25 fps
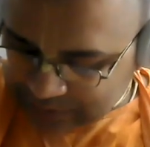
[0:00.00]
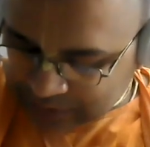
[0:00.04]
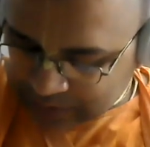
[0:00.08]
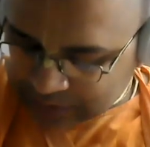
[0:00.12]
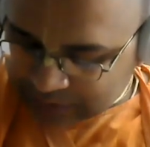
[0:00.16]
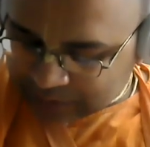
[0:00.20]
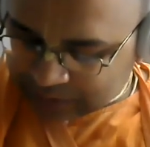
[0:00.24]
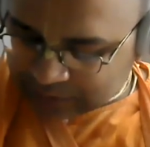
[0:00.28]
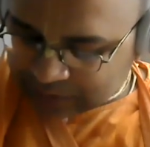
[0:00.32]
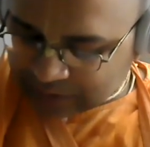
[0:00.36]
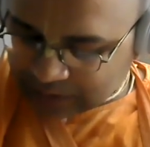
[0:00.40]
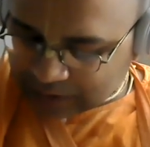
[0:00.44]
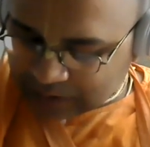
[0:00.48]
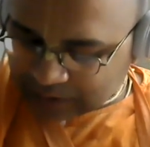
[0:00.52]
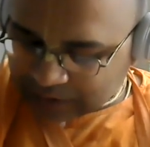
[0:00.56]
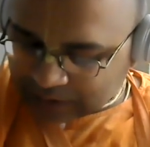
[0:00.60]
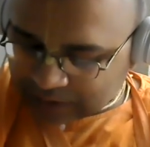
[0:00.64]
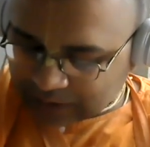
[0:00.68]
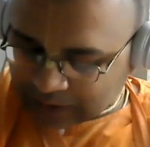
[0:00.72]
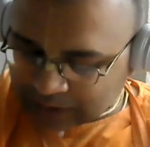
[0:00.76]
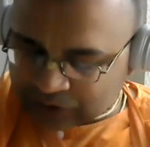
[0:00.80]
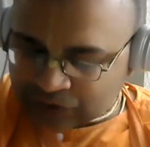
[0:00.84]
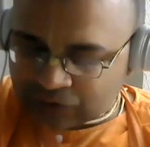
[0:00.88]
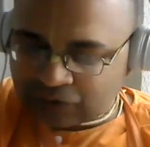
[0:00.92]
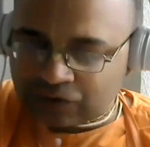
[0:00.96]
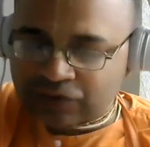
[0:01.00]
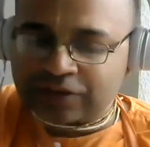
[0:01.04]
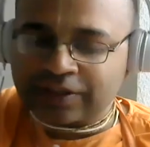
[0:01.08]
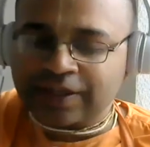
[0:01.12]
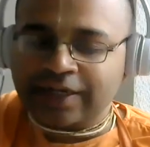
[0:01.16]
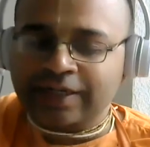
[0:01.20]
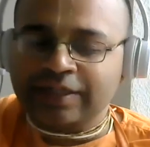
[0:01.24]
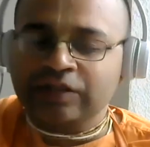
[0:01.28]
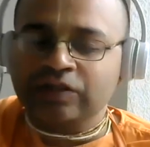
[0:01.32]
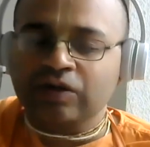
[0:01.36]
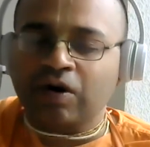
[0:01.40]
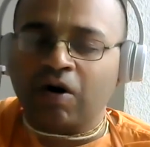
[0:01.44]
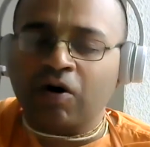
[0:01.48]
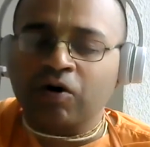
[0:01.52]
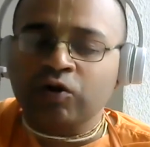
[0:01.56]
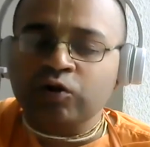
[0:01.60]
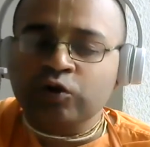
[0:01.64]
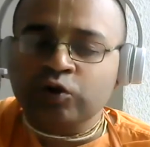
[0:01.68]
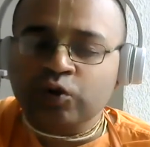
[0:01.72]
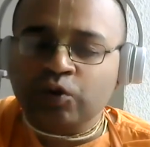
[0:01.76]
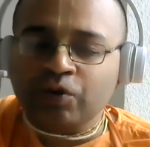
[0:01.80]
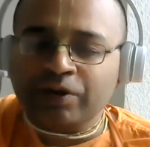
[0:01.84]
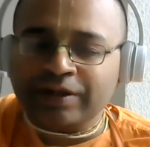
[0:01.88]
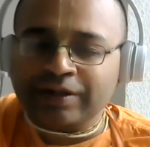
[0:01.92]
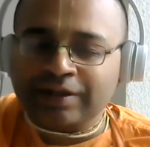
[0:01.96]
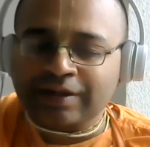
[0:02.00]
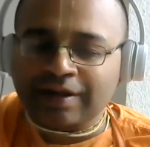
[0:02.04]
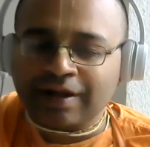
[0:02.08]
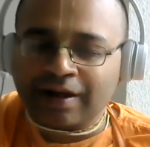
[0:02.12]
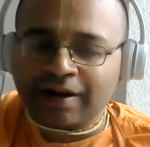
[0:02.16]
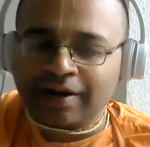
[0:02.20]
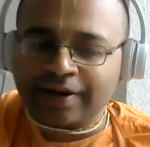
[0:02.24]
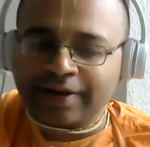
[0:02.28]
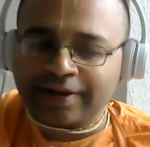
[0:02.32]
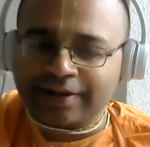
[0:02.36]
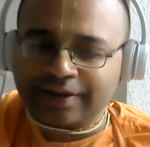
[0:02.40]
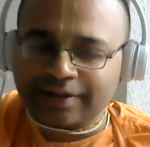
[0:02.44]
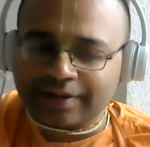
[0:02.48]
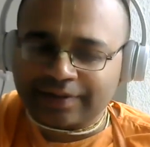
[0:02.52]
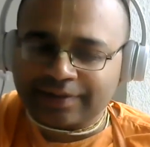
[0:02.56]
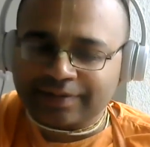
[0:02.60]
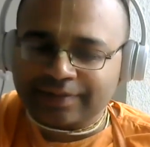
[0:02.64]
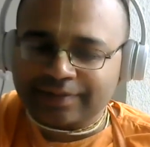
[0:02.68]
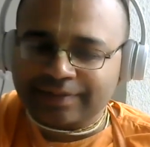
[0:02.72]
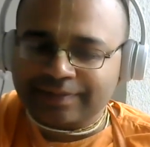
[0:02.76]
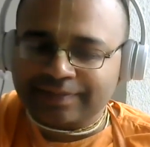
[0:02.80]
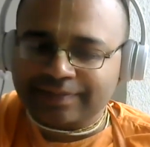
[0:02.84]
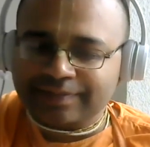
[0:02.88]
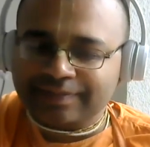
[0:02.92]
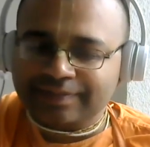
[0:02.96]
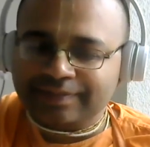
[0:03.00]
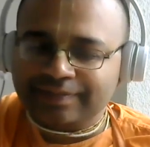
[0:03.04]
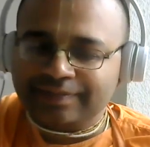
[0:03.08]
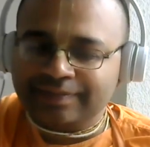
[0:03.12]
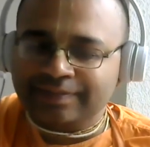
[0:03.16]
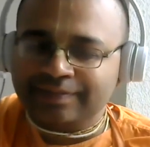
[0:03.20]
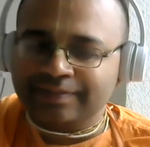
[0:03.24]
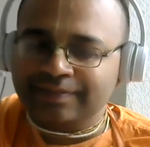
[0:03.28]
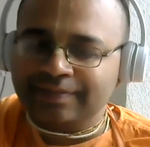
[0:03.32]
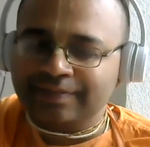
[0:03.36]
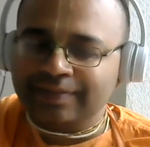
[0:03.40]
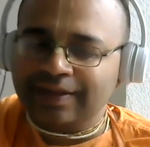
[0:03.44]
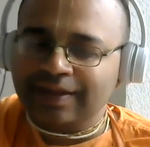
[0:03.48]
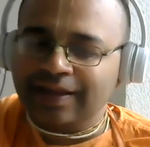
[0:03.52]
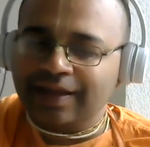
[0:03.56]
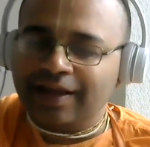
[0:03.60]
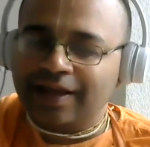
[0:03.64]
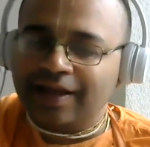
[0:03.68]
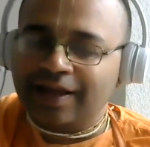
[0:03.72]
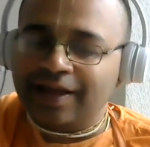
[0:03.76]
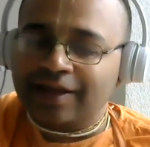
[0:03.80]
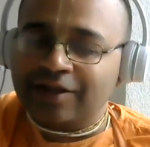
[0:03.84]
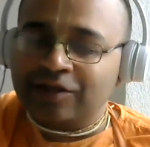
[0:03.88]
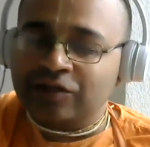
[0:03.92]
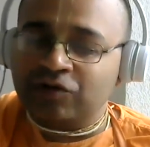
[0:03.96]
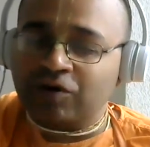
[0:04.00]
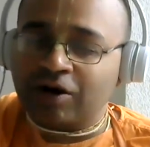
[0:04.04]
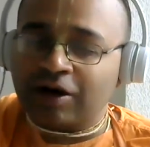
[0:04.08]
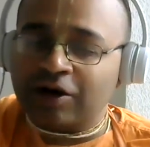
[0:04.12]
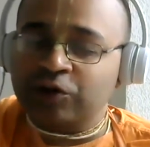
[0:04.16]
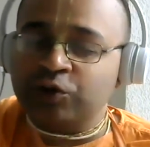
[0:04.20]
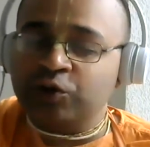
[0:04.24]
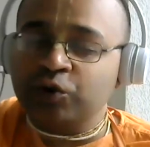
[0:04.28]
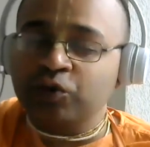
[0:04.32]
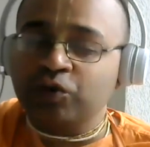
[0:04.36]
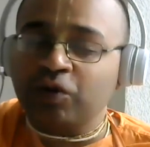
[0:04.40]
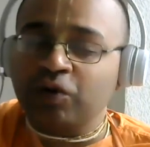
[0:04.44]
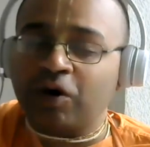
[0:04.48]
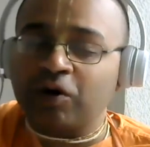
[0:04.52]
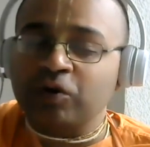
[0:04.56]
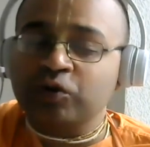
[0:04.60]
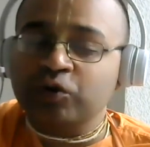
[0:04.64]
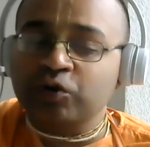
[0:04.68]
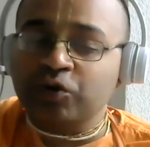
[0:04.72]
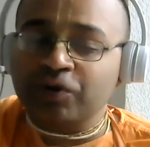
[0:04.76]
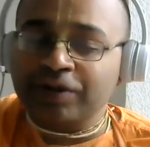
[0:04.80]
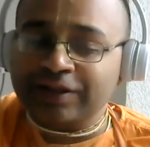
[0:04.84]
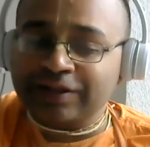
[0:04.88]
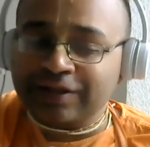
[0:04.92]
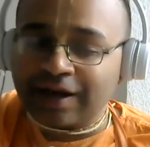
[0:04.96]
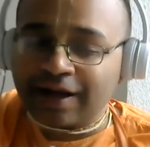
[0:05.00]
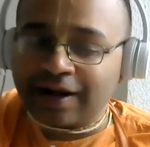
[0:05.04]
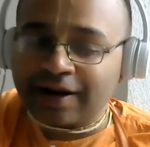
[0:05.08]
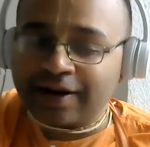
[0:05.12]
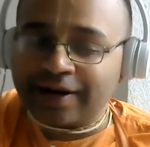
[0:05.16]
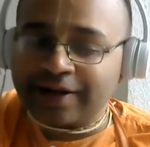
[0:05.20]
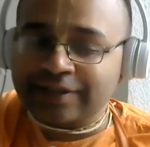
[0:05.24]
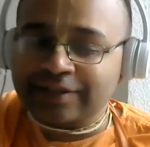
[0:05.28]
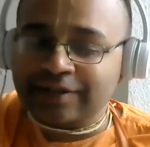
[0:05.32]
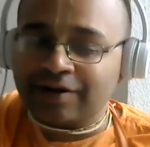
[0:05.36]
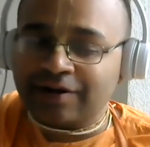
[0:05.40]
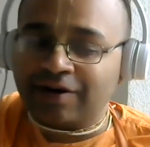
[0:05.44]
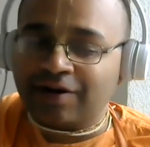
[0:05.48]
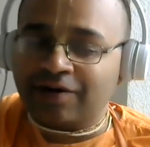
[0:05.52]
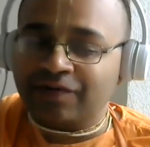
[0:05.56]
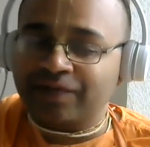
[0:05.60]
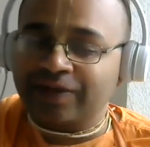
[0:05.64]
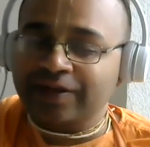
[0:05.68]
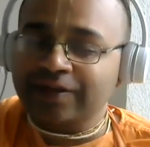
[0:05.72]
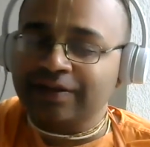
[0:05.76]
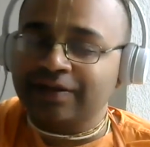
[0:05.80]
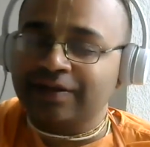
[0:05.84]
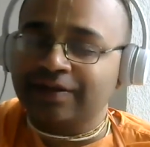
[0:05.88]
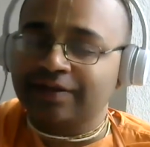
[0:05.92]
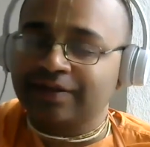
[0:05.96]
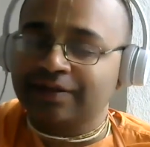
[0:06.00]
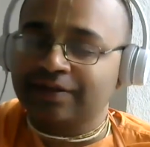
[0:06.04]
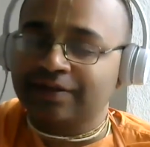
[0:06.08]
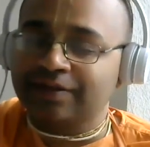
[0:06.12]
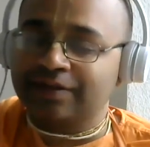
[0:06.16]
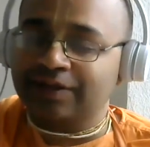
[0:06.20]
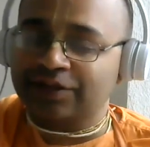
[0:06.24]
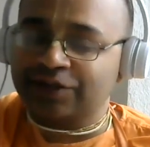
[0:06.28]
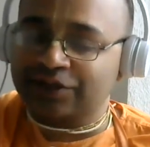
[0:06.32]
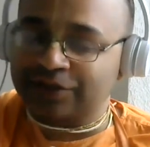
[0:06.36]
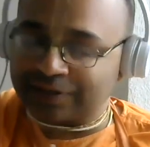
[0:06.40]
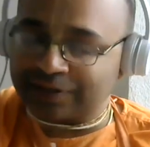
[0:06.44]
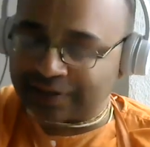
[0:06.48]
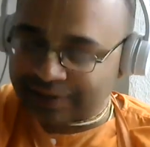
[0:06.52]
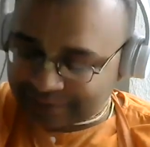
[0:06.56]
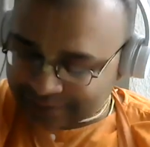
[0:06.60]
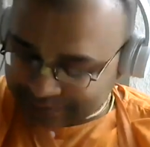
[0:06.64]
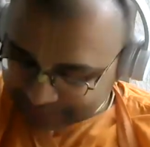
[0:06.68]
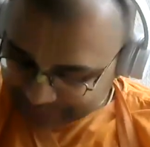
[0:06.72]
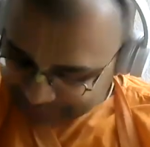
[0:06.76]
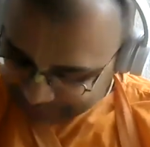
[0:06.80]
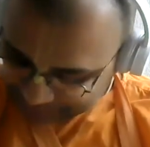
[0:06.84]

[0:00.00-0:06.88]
the associates also incarnate. So Arjuna also incarnates along with Krishna